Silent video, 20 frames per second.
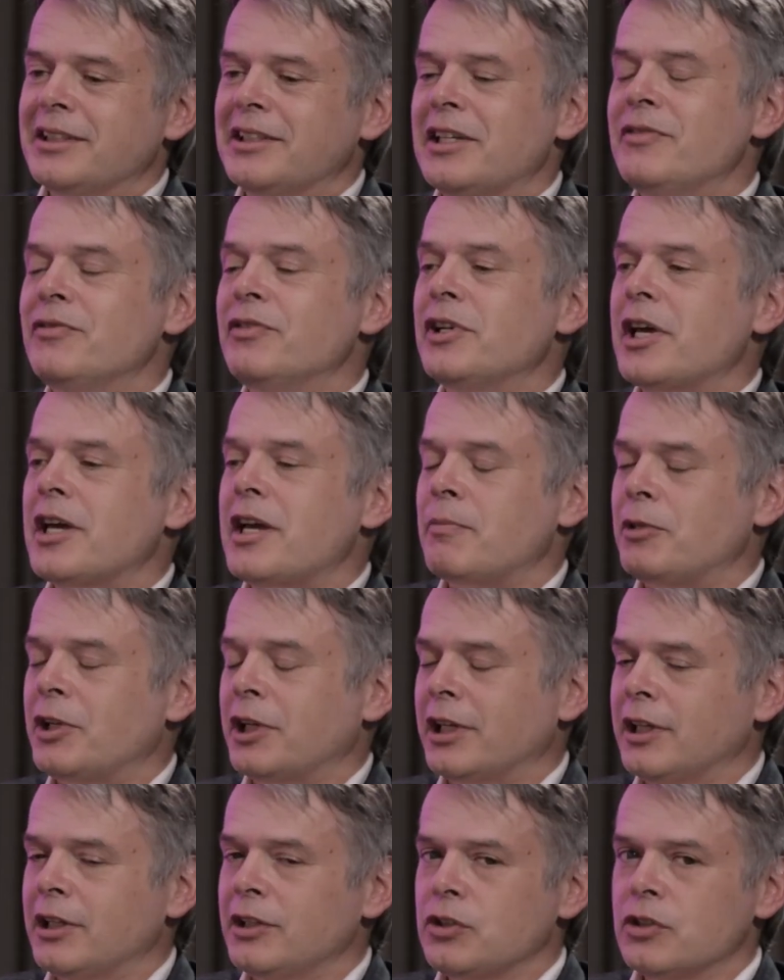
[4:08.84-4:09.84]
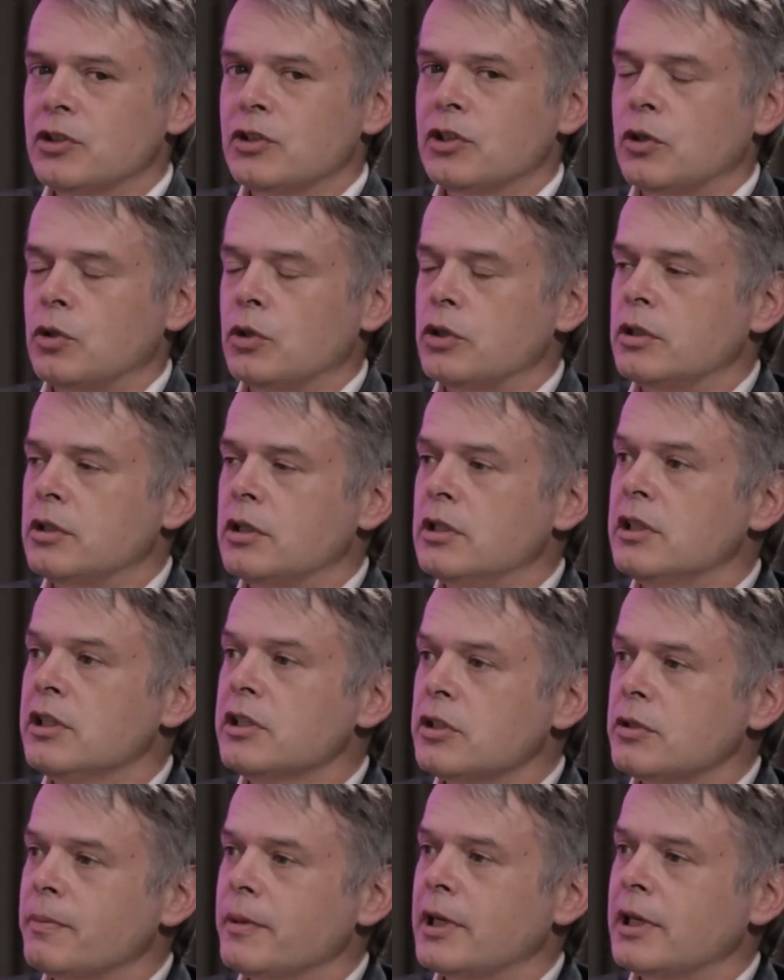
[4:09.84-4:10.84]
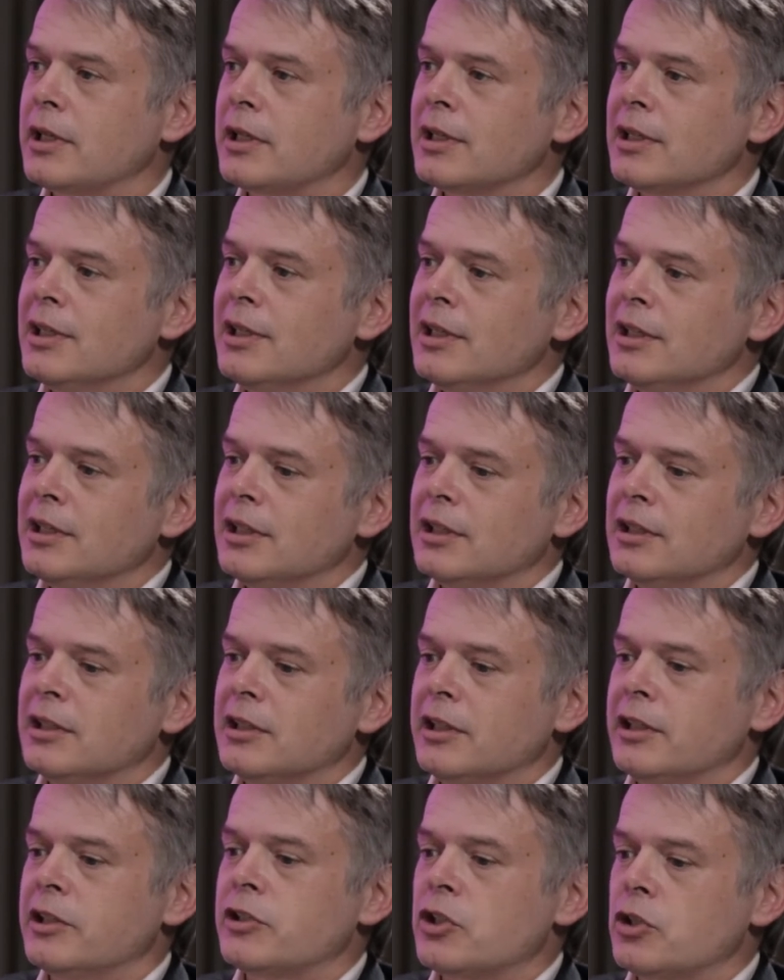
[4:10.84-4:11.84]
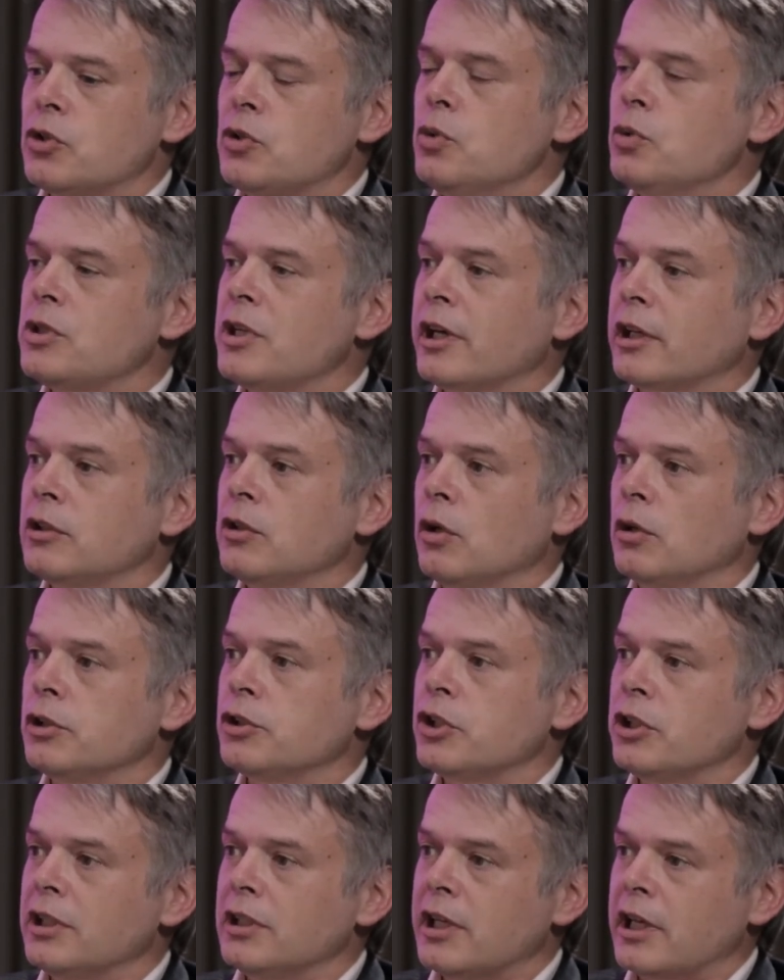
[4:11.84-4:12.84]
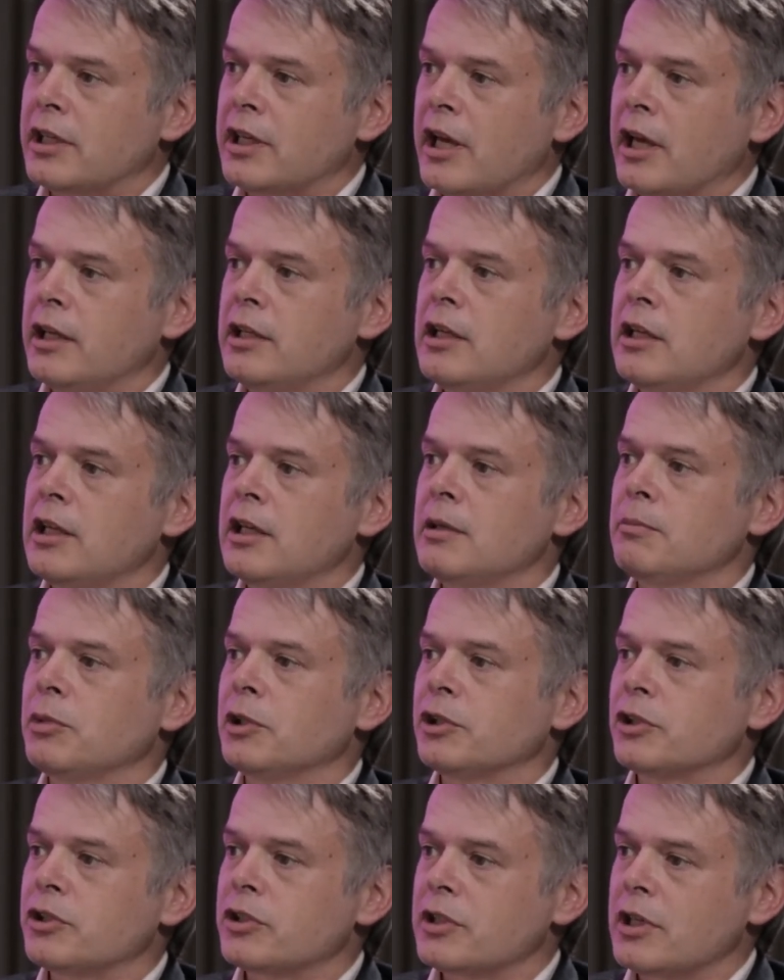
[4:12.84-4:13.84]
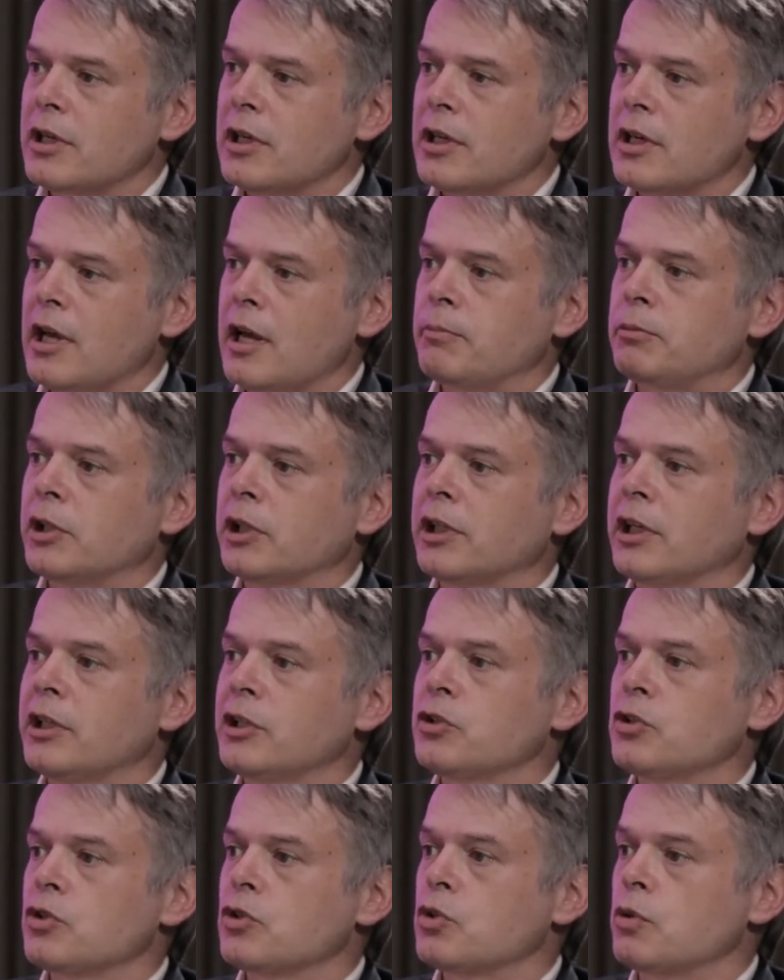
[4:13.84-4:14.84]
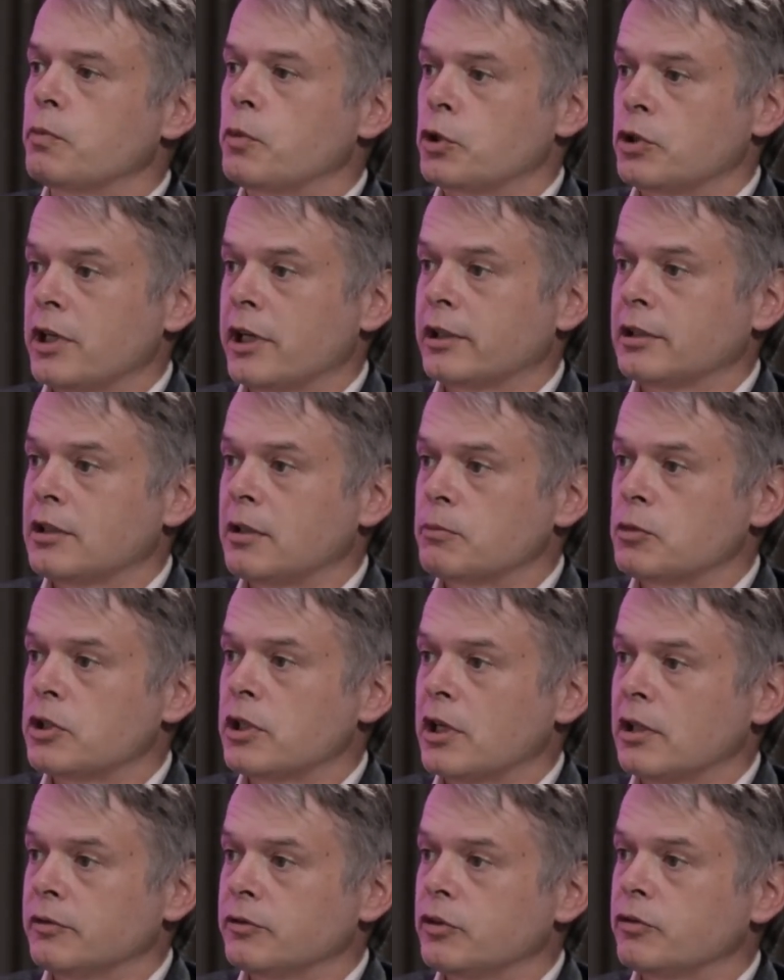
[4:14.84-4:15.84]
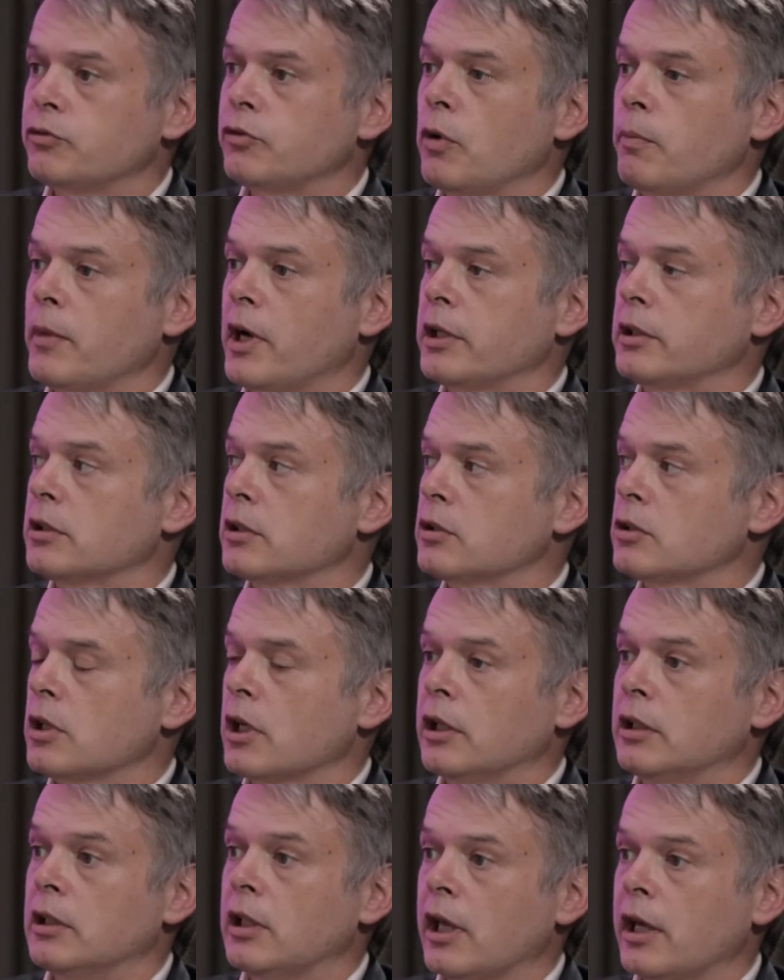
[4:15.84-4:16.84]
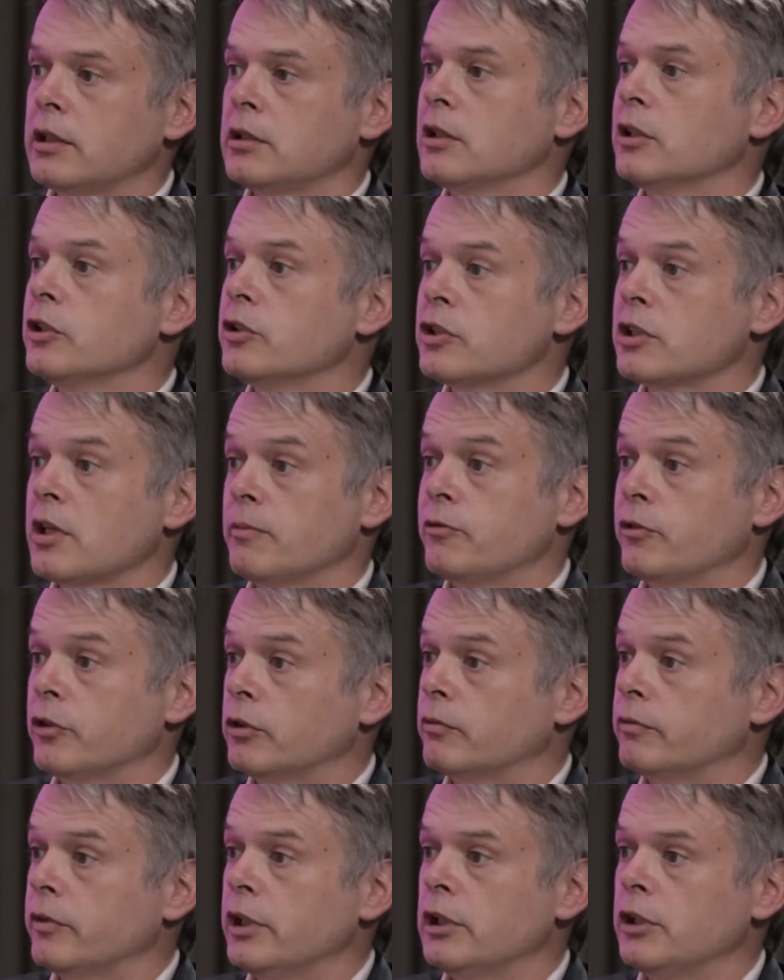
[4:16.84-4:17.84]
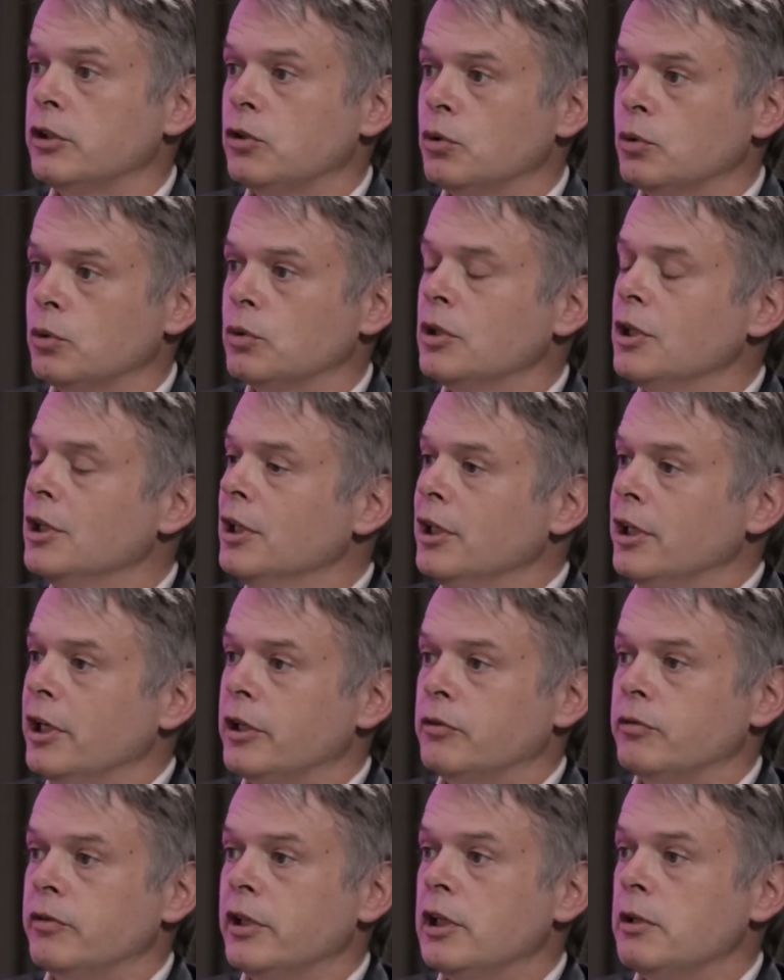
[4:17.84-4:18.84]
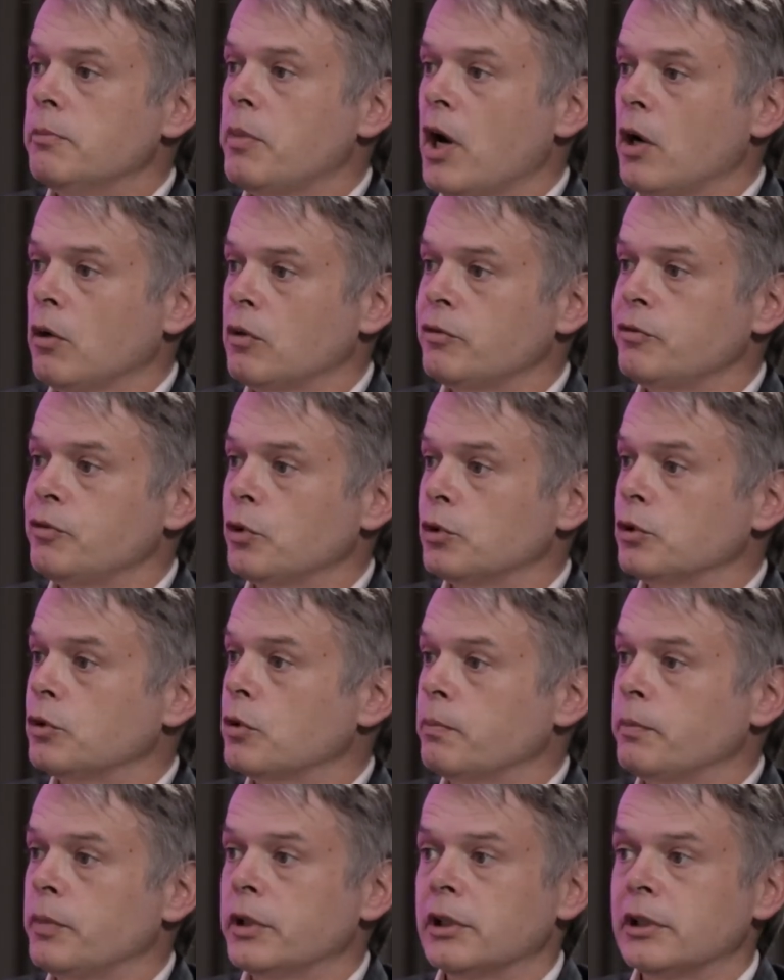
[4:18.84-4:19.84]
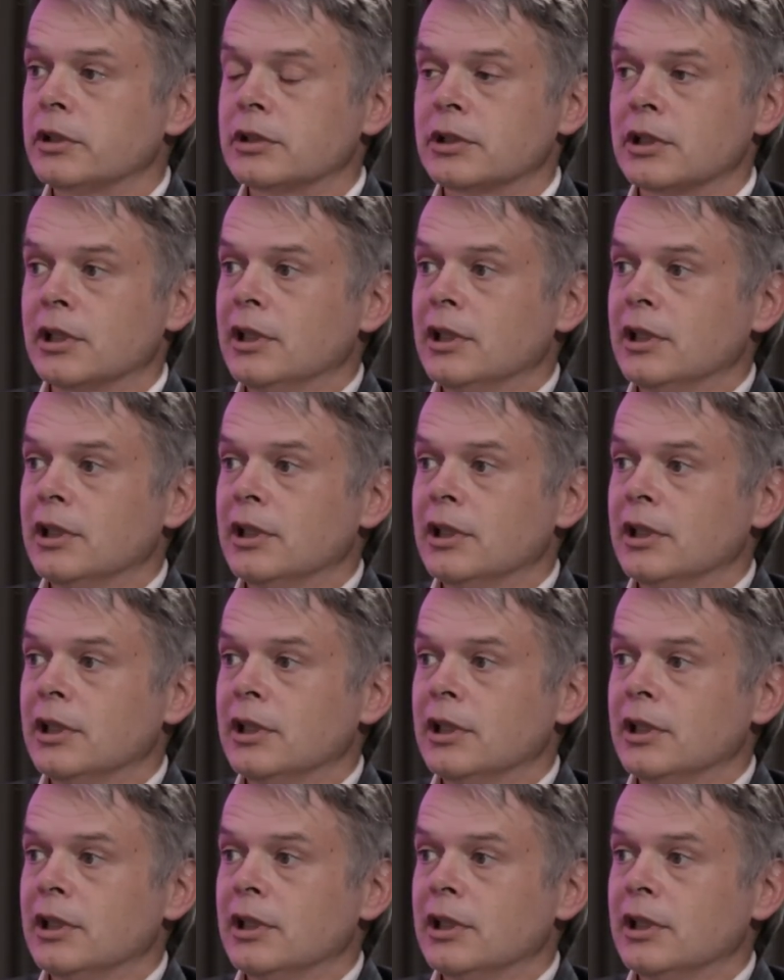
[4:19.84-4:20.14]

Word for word: evil applications. So in this way, it's a new technology that enables applications to protect themselves from others. And that is something really new and really powerful, to build